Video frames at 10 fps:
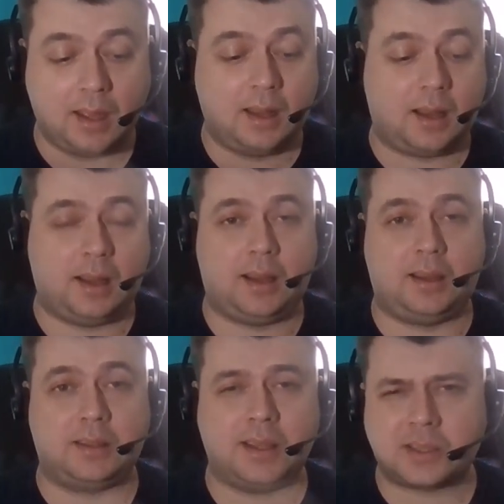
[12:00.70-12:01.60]

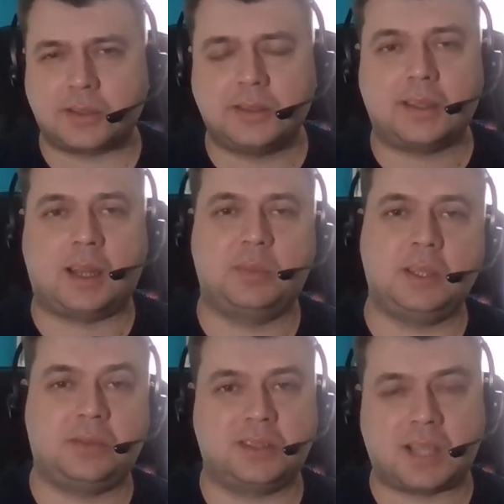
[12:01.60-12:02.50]
Uh, actually, I
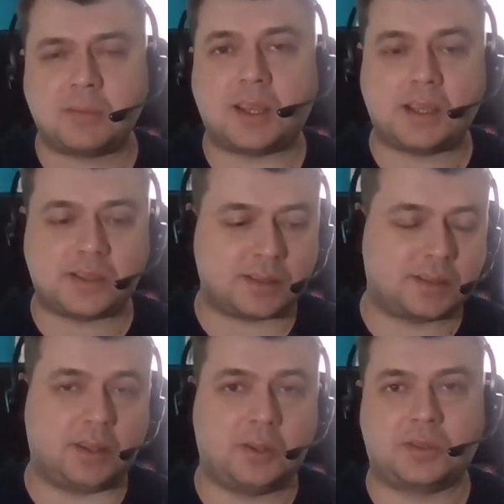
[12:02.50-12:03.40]
believe in some cases
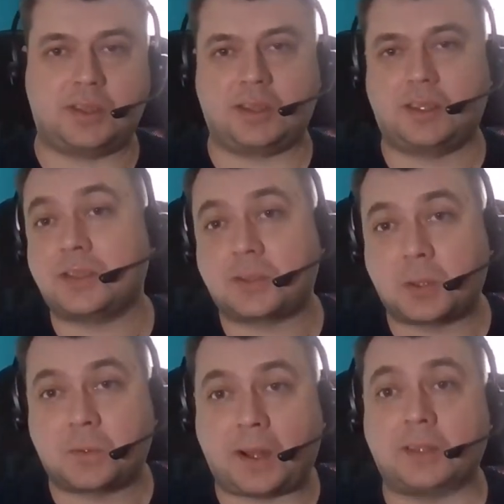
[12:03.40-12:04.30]
using a key store
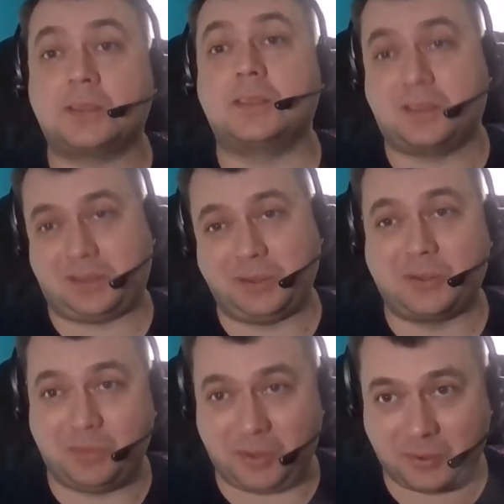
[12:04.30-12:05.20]
file still
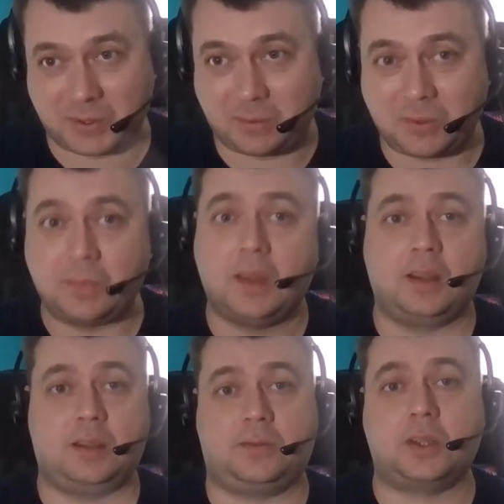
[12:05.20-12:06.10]
could be useful.
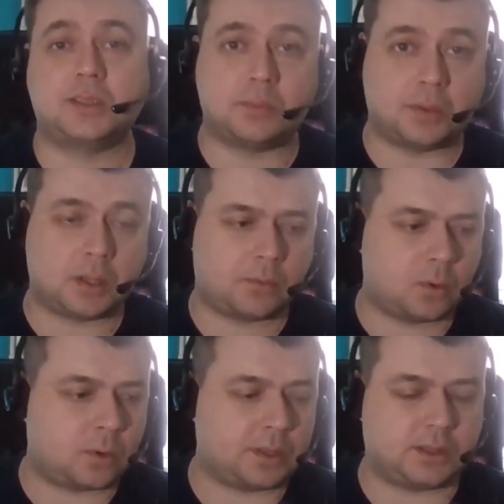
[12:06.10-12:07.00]
Uh, for example, if you
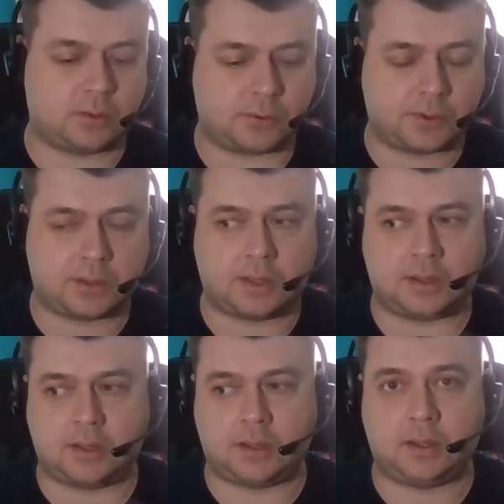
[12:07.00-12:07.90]
want to store
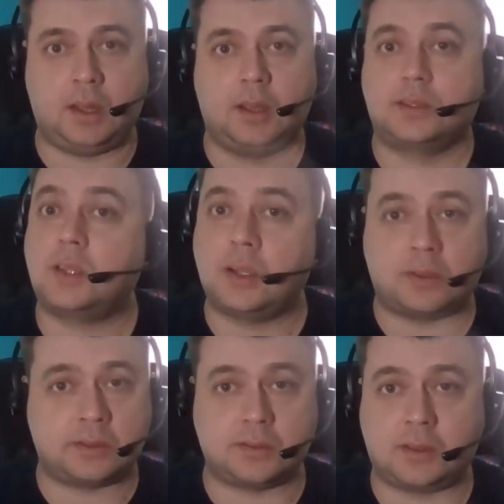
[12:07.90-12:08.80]
uh,
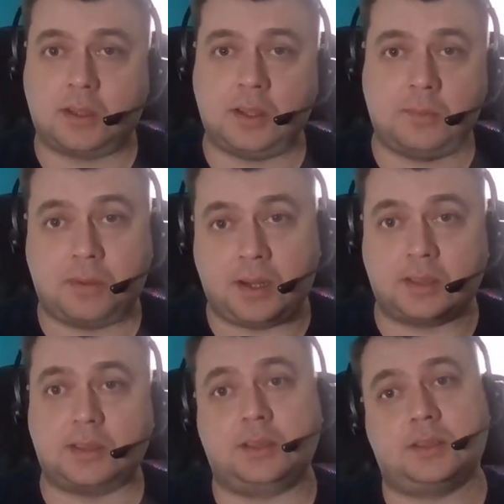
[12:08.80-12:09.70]
several key
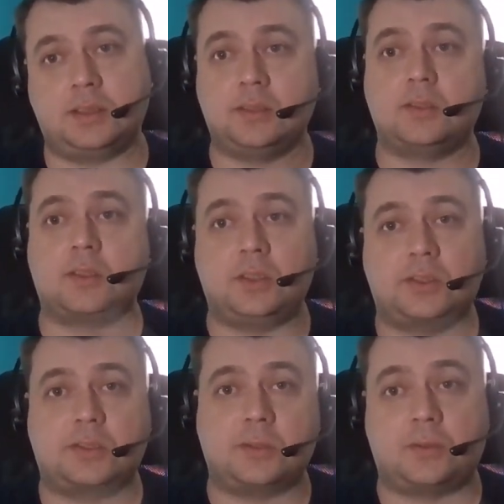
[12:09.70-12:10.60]
pairs in a single key
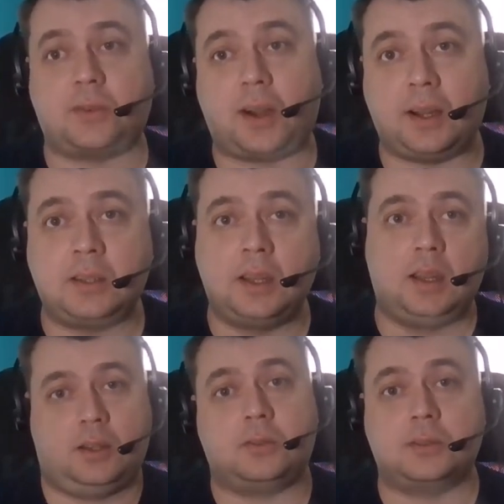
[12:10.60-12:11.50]
store file
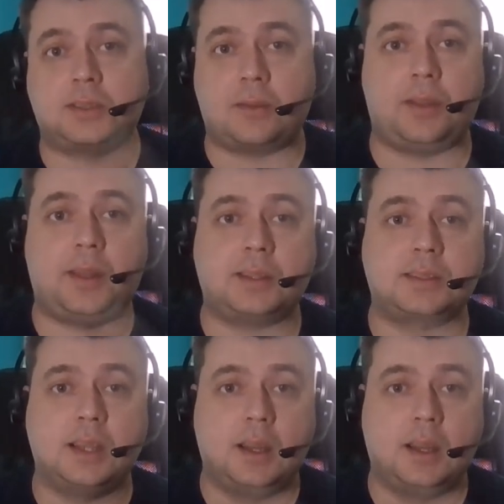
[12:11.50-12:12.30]
or something else.